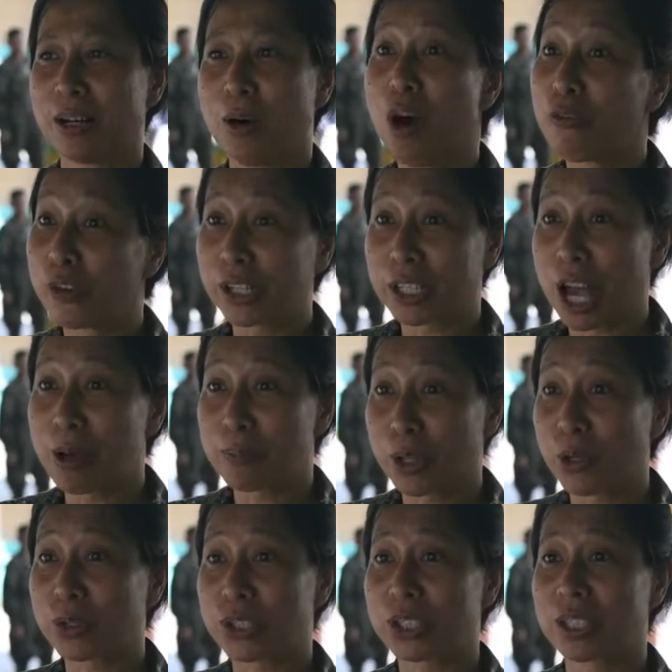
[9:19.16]
overcome
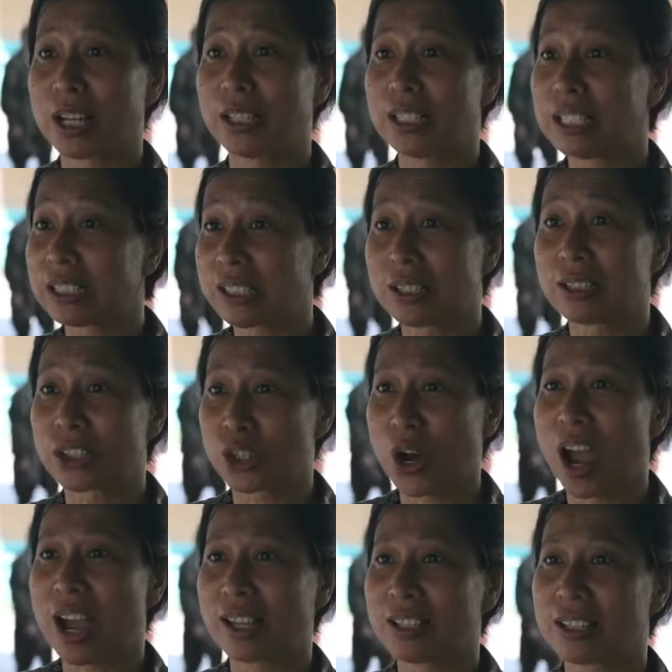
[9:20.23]
those little
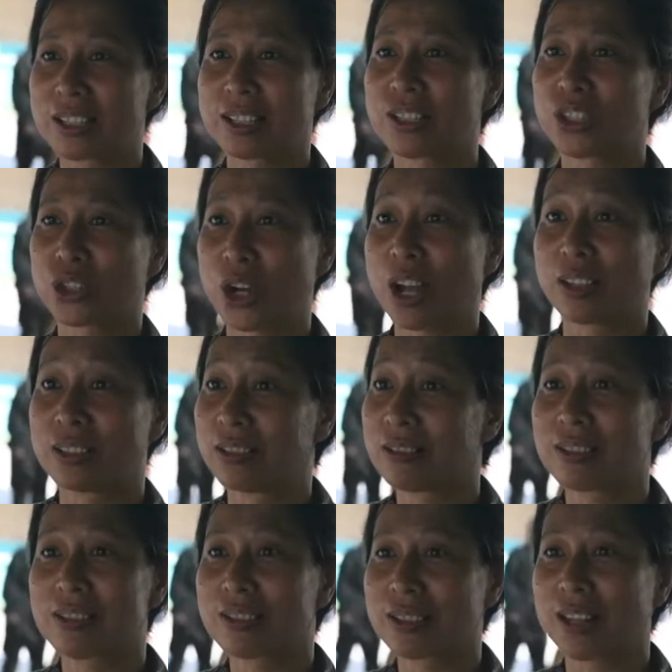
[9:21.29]
trials and
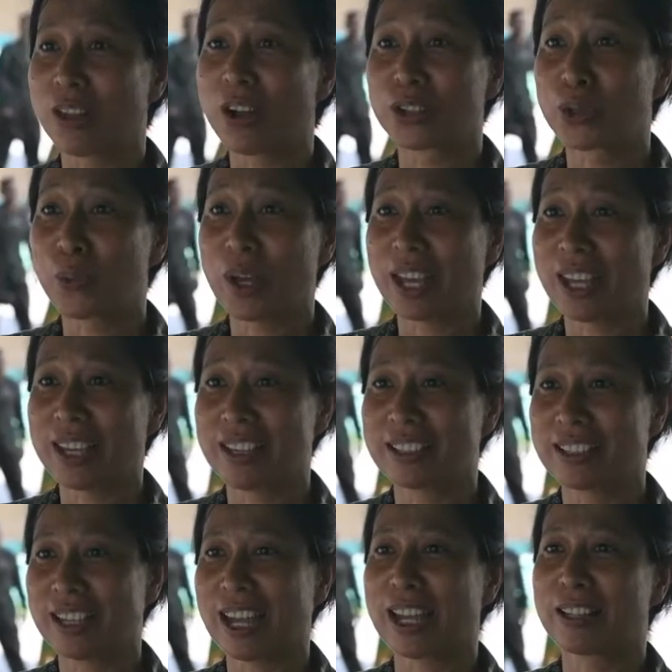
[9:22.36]
struggles along the way
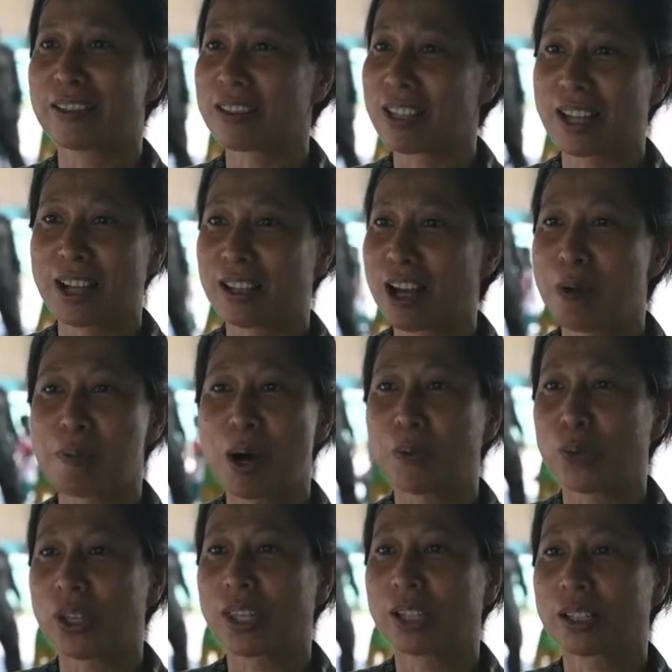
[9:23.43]
and come
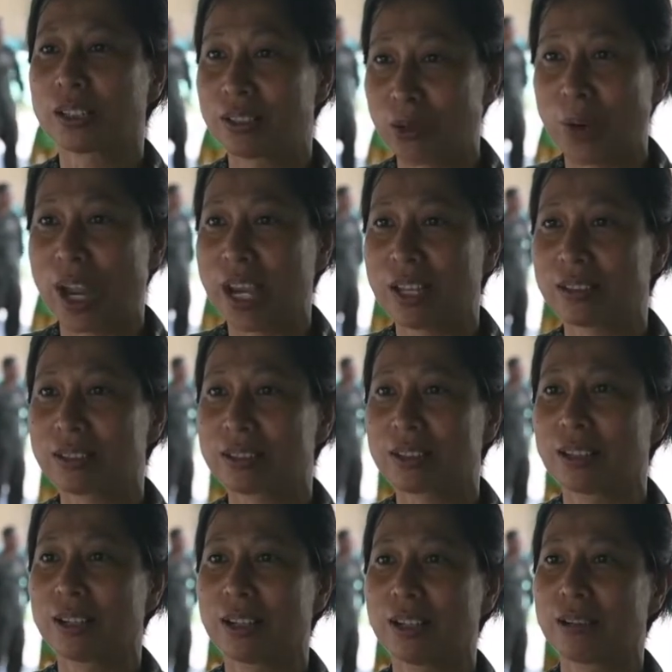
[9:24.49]
up with a great
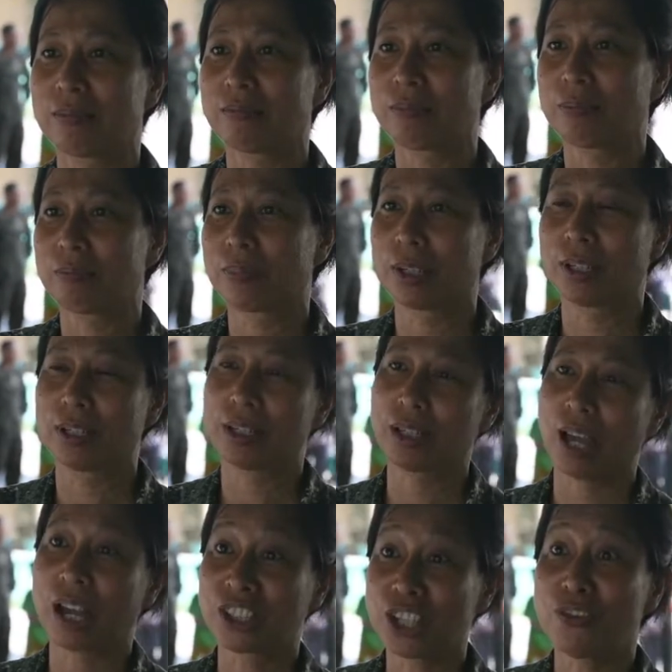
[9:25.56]

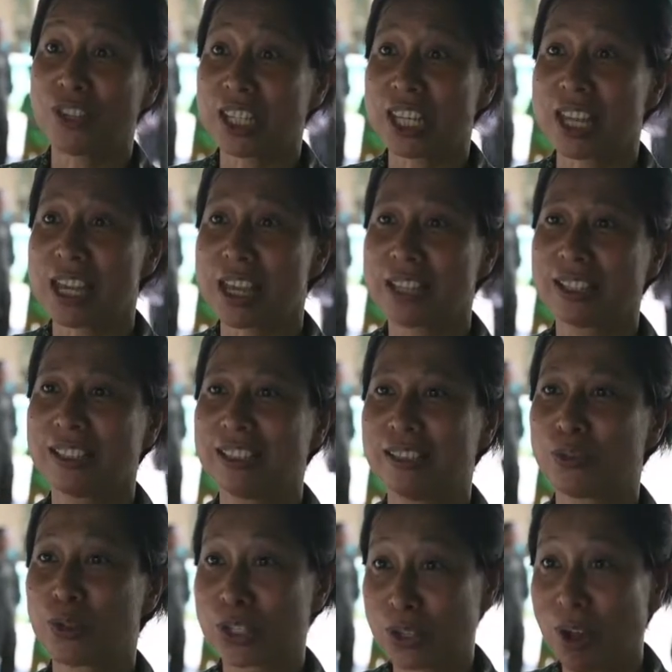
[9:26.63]
activity,
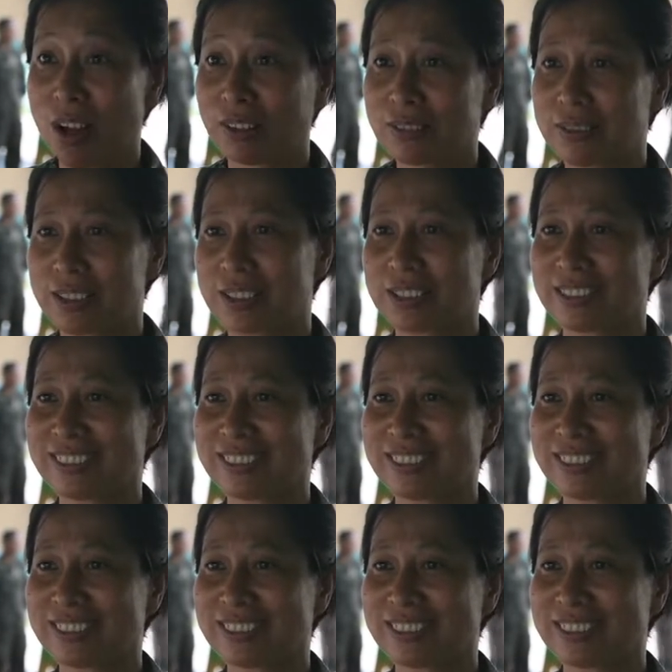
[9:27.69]
result.